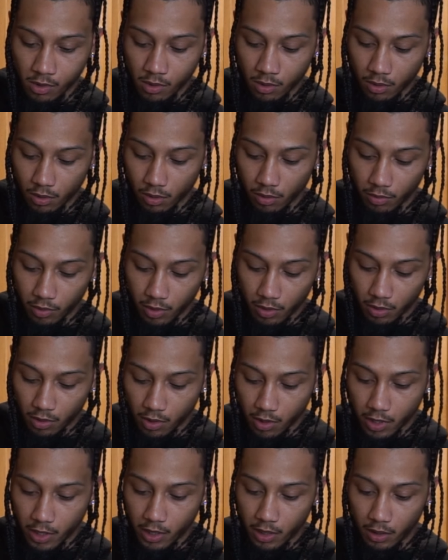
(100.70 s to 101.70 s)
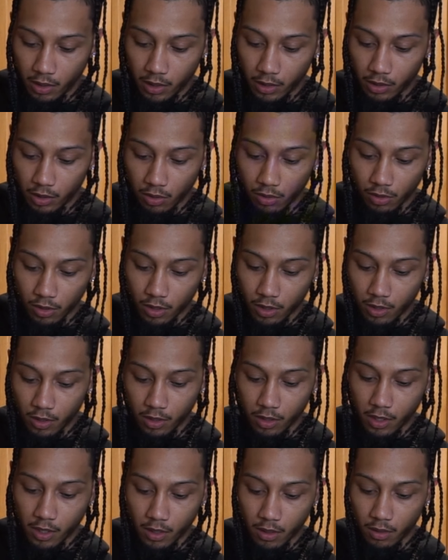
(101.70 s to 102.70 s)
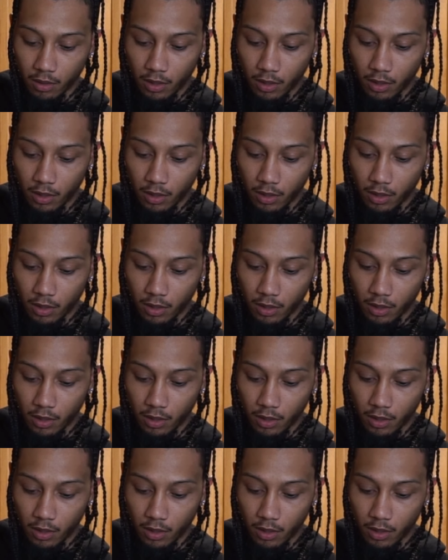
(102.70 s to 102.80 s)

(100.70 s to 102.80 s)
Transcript: So we're gonna go ahead and let those cook down,